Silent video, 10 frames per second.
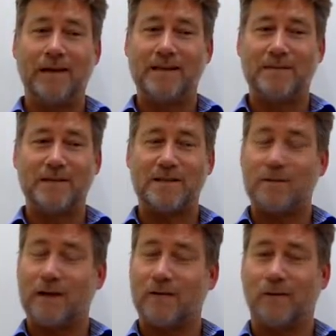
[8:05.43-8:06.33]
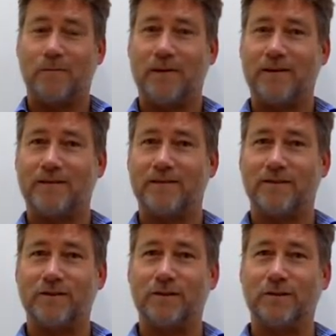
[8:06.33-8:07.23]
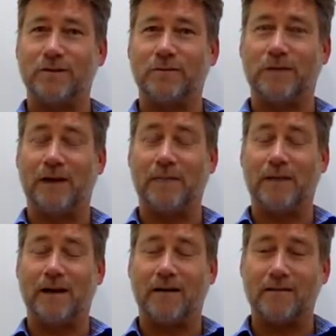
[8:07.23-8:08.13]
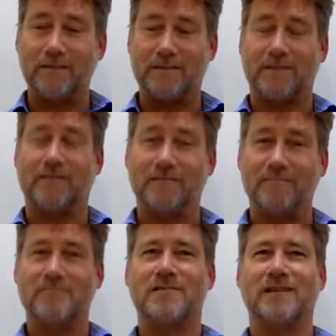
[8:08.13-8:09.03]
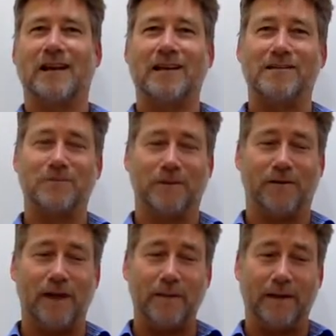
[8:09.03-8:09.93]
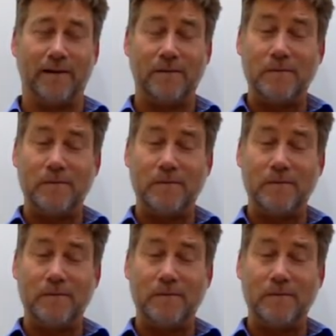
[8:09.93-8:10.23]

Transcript: especially when I compare it to where I'm now. It's in Saudi Arabia.